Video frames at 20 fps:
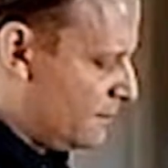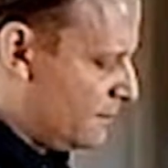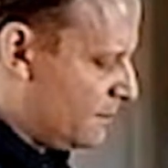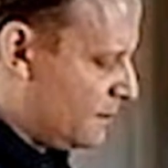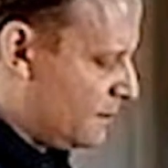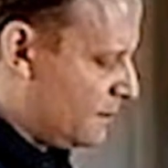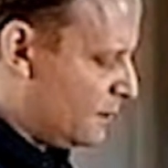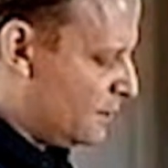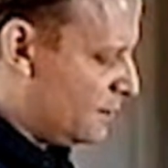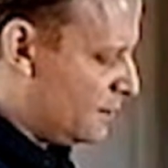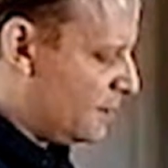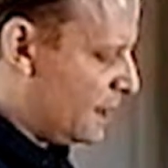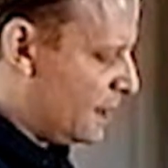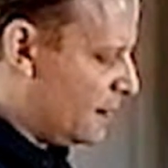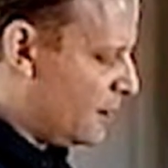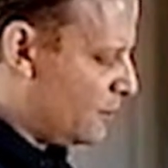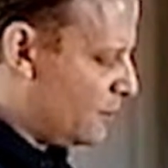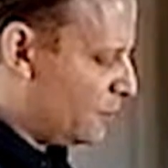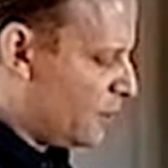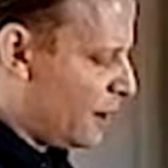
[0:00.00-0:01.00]
That means you
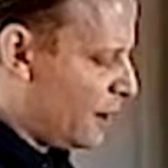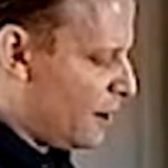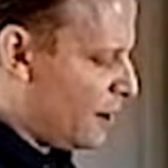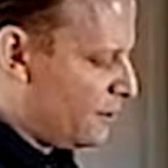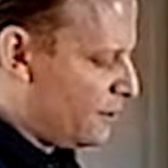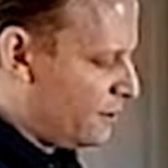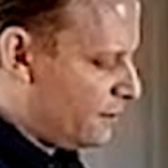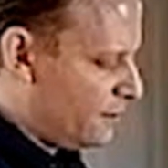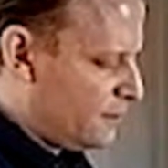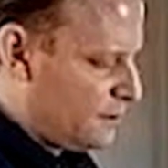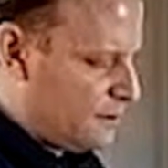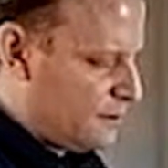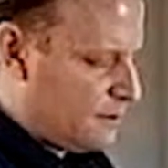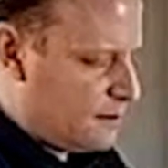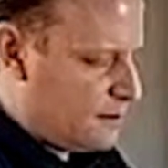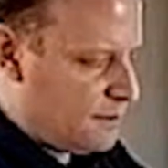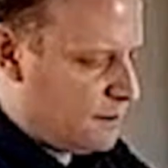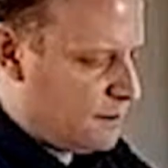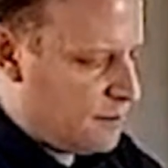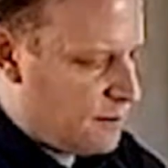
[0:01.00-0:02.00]
cook perfect fish.
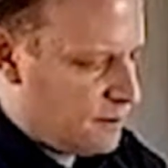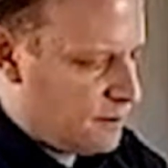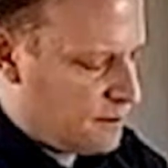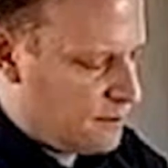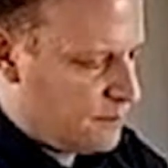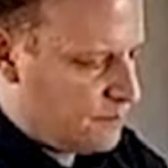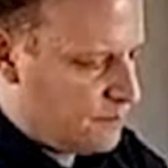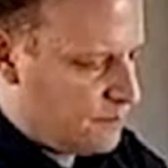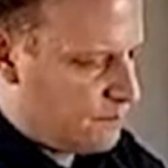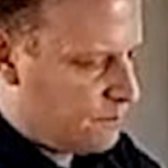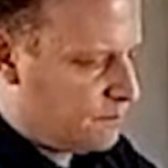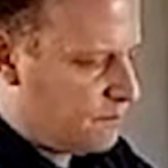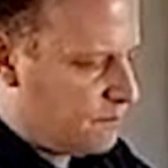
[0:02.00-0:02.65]
Skin comes right off.